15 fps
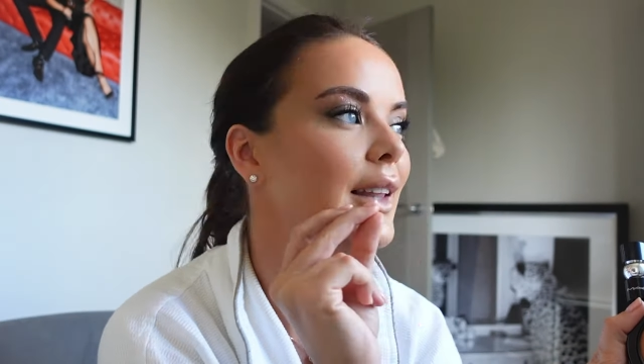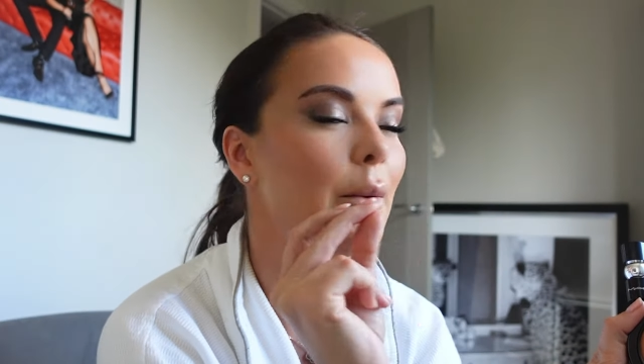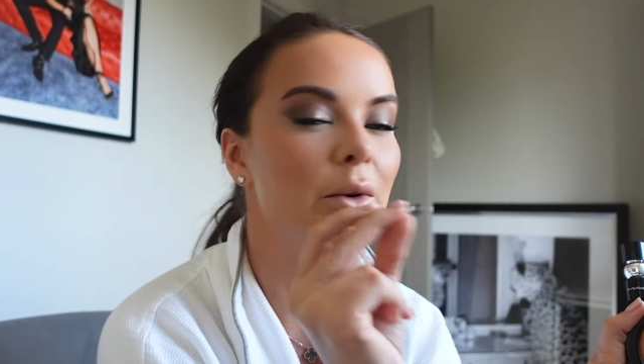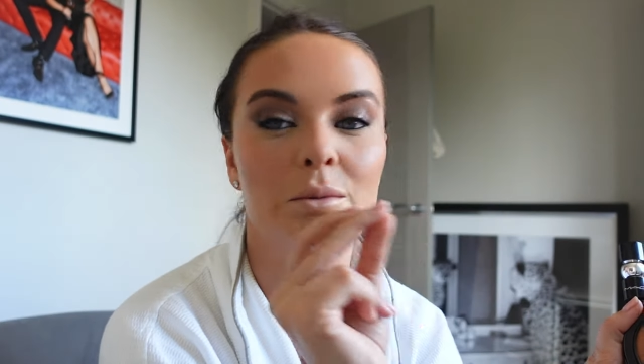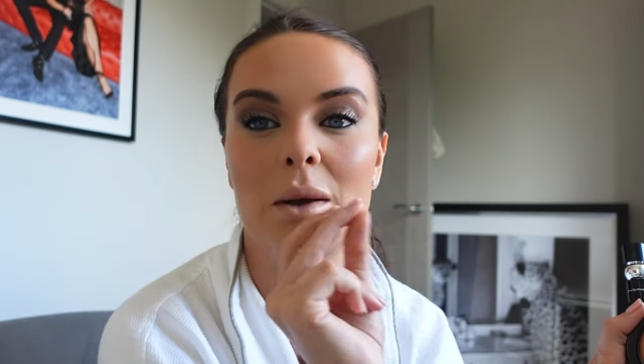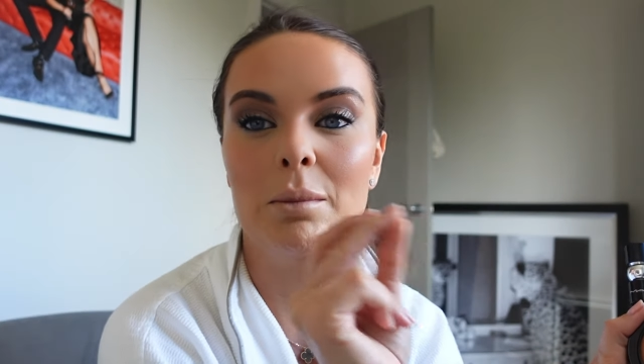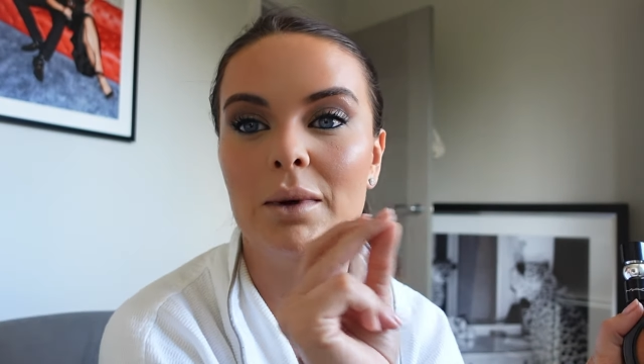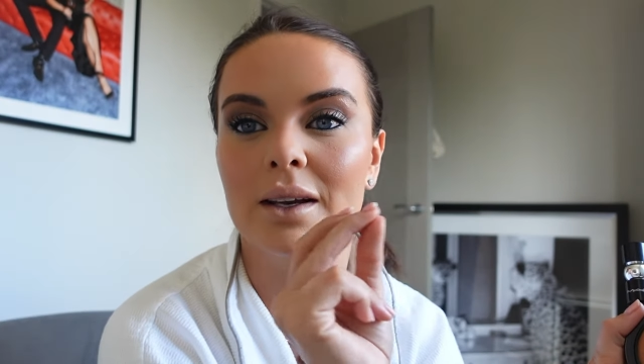That
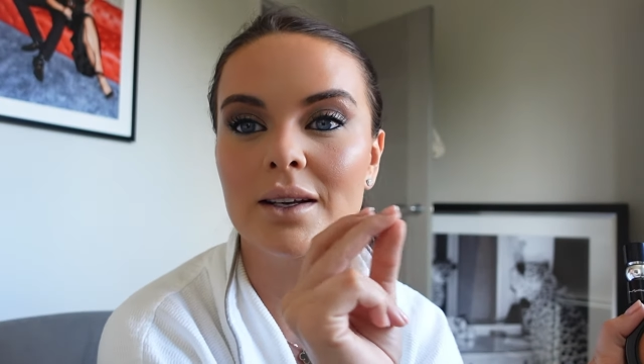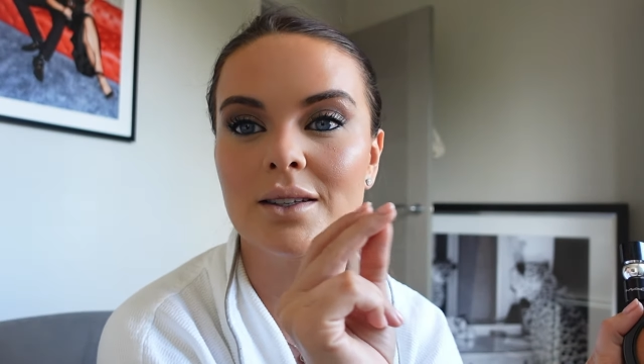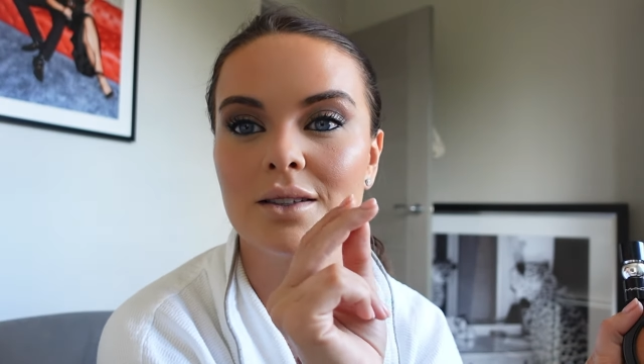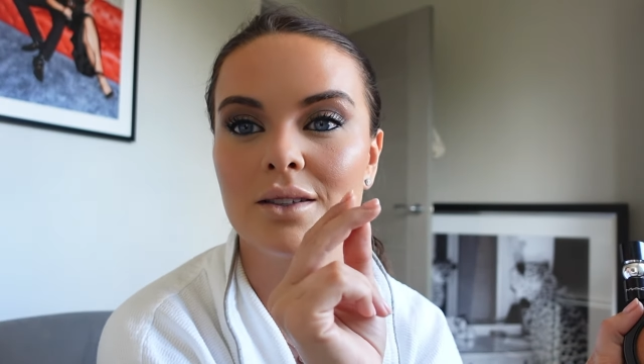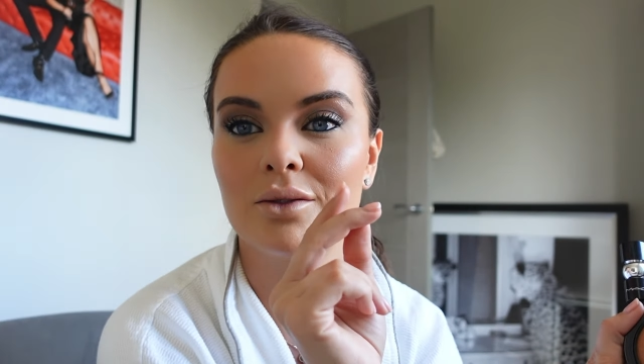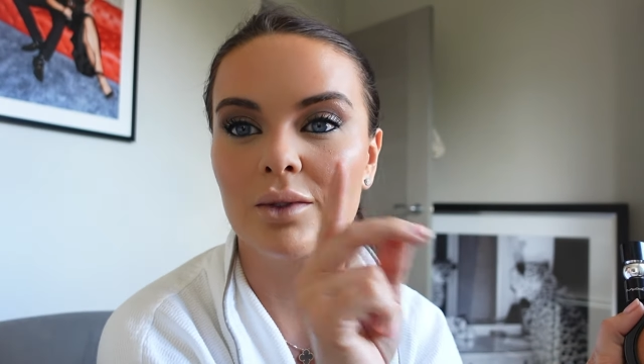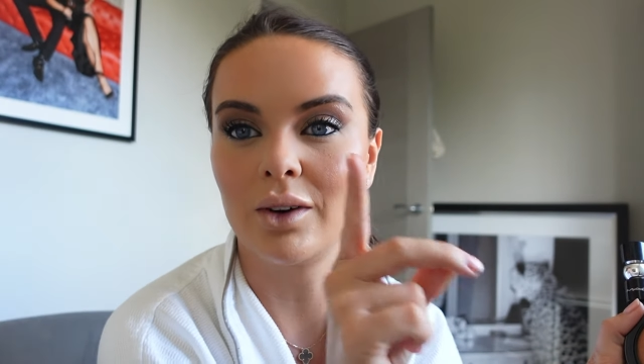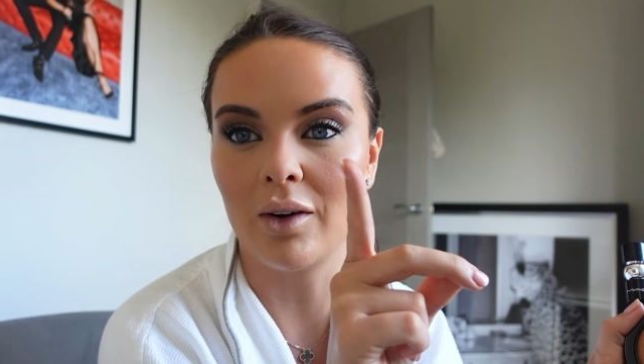was my
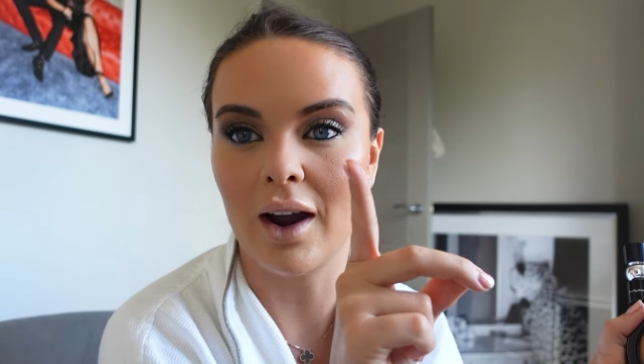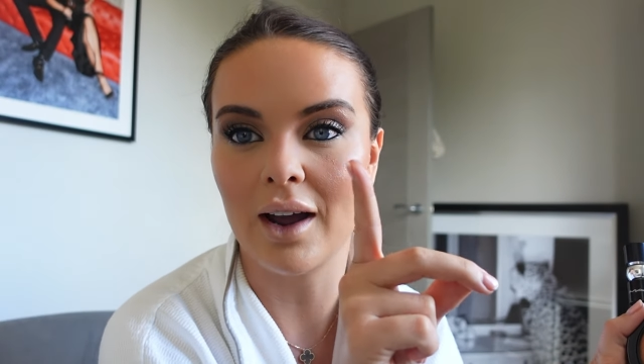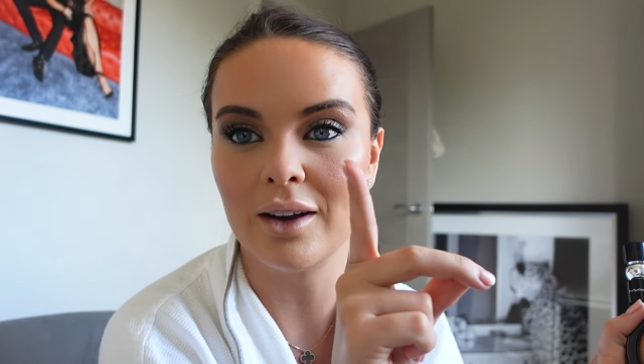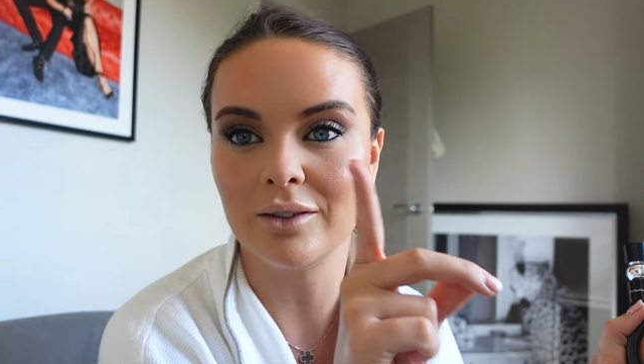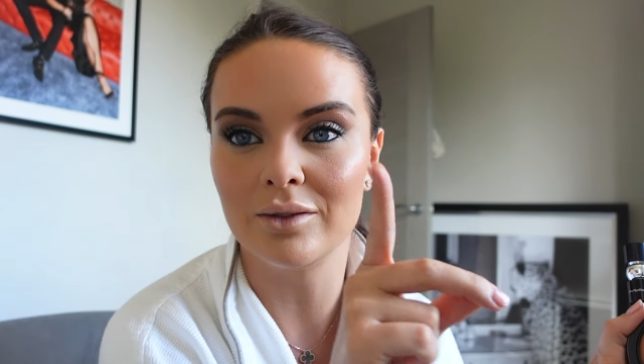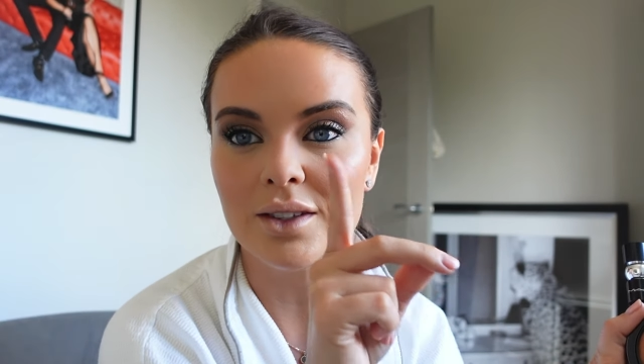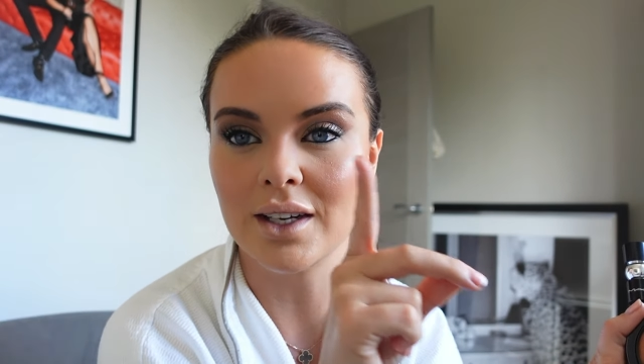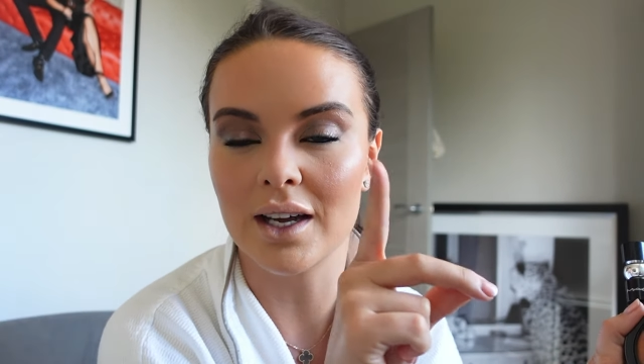biggest regret
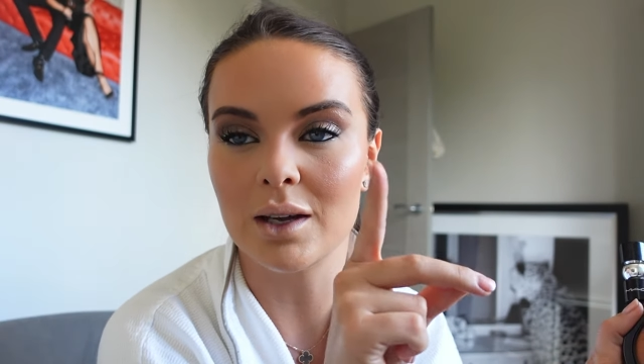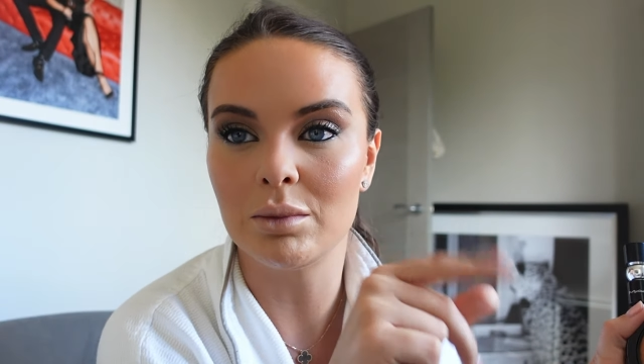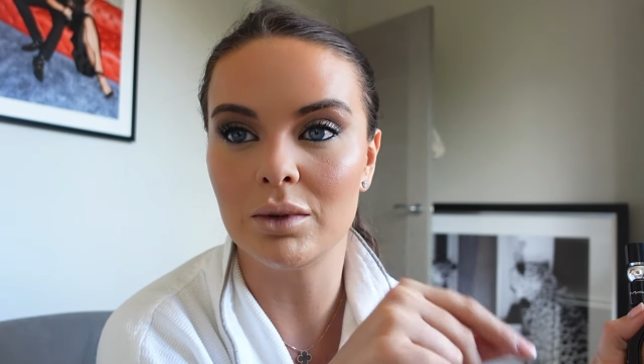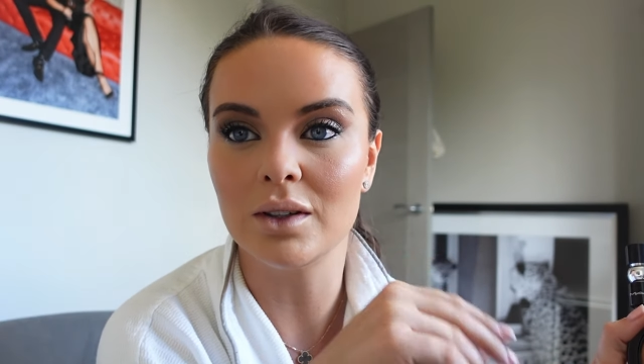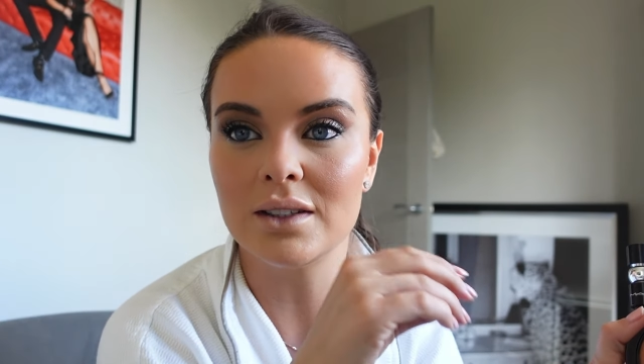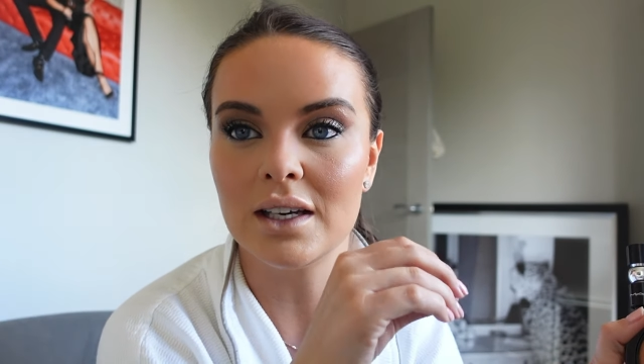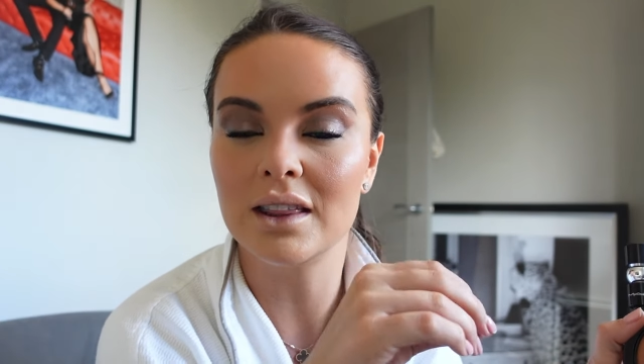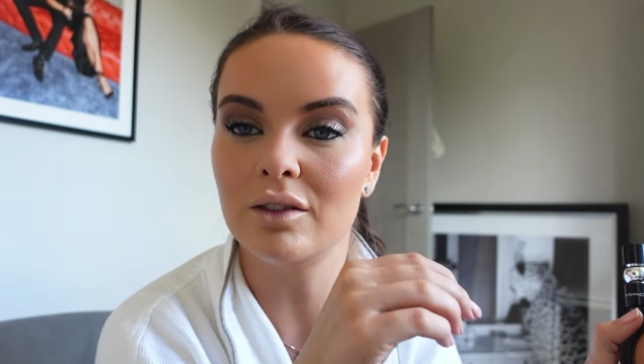of the day,
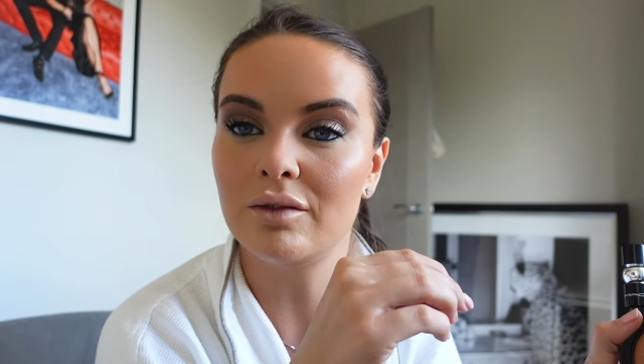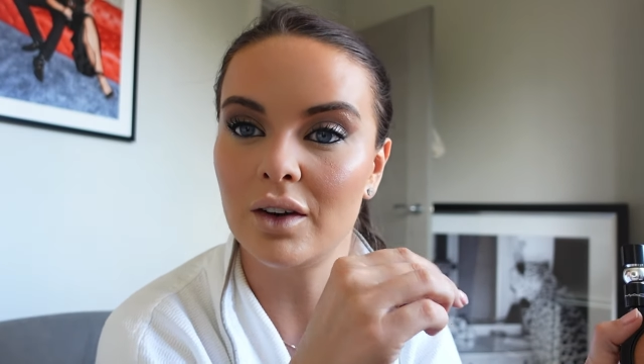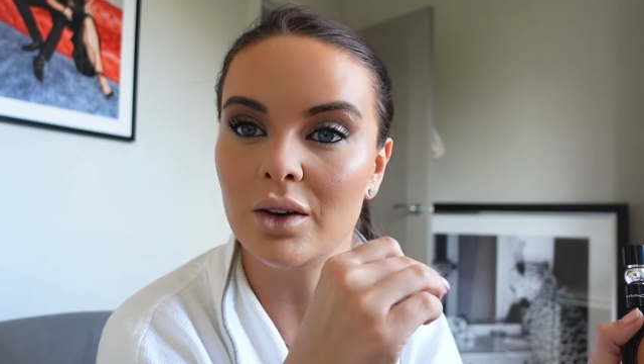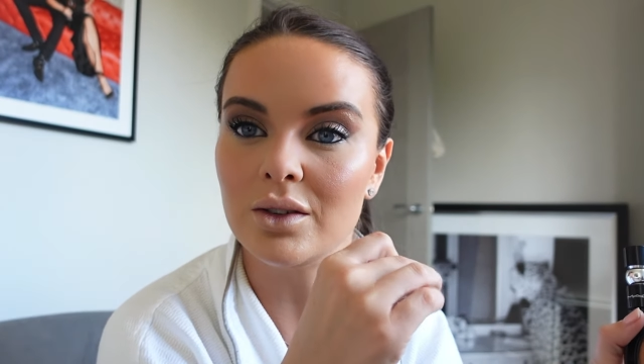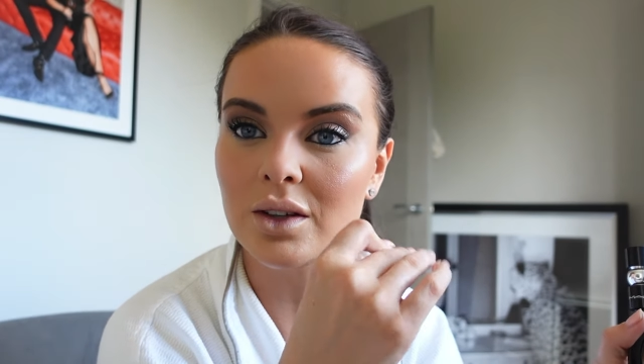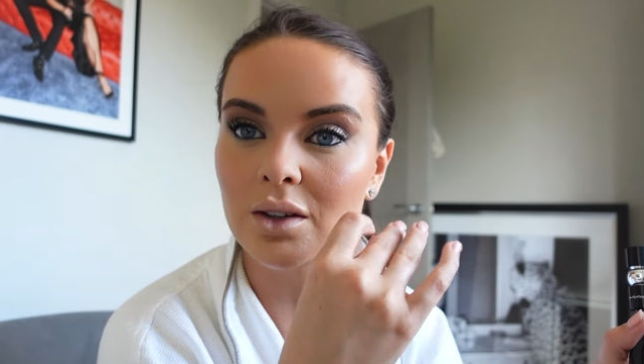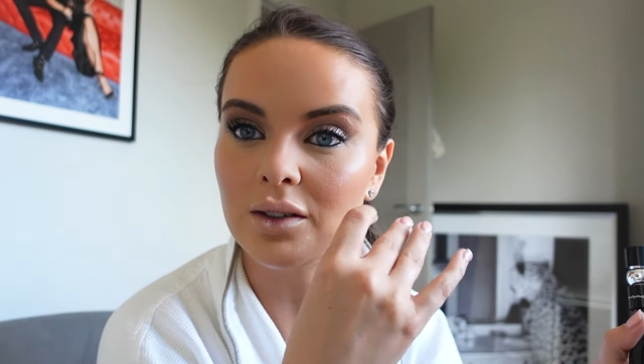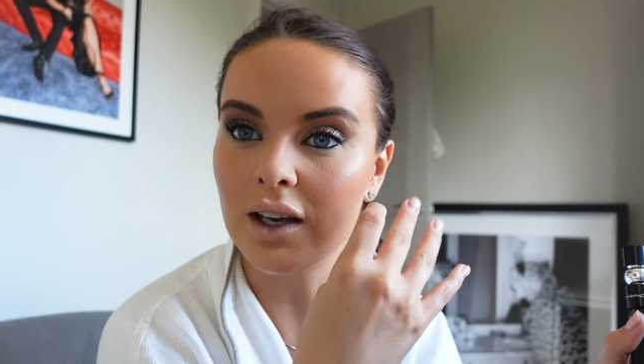because in the
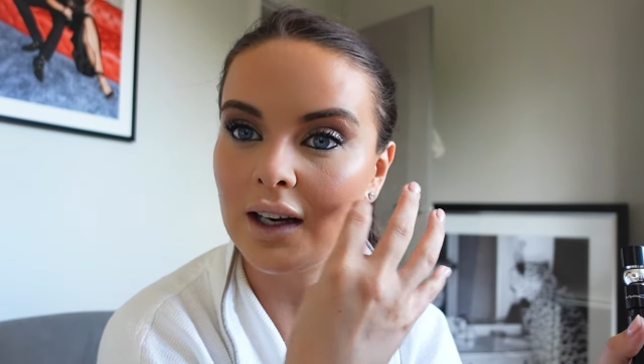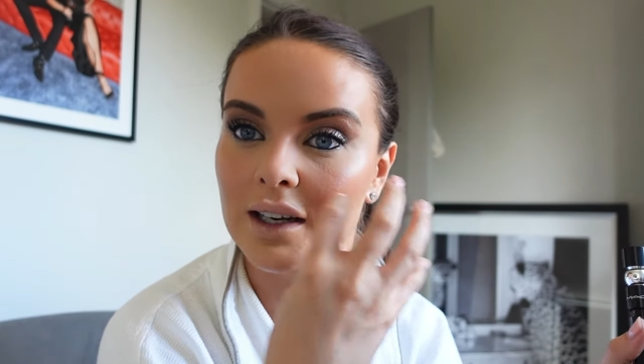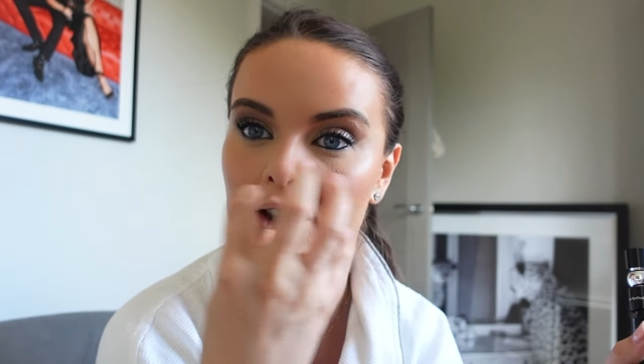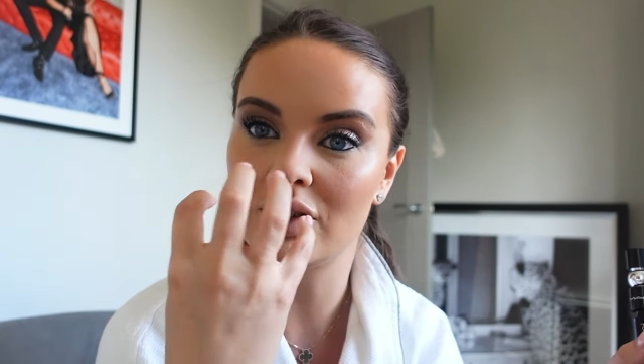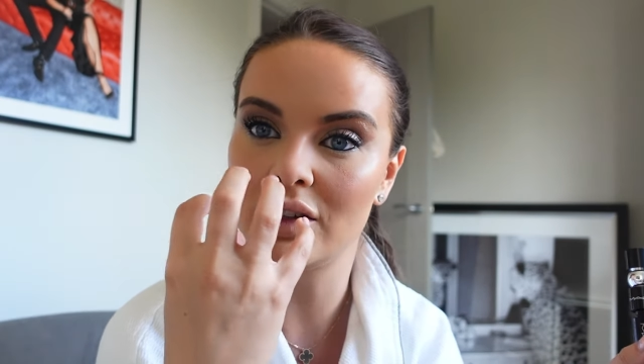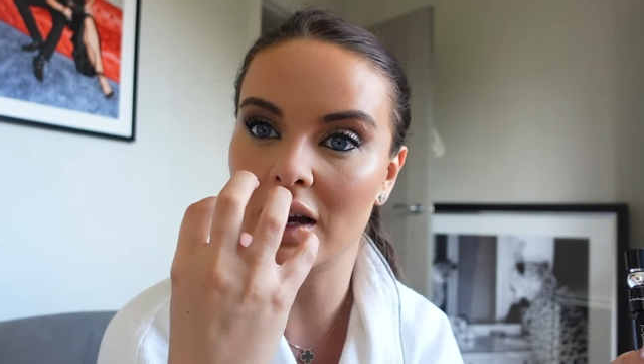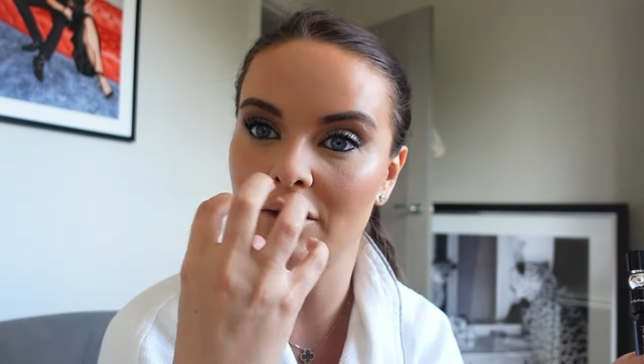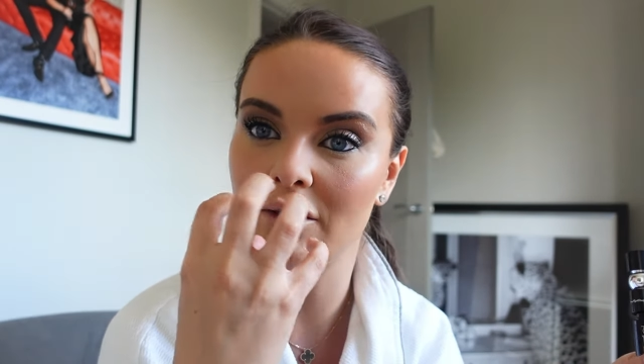photos, I literally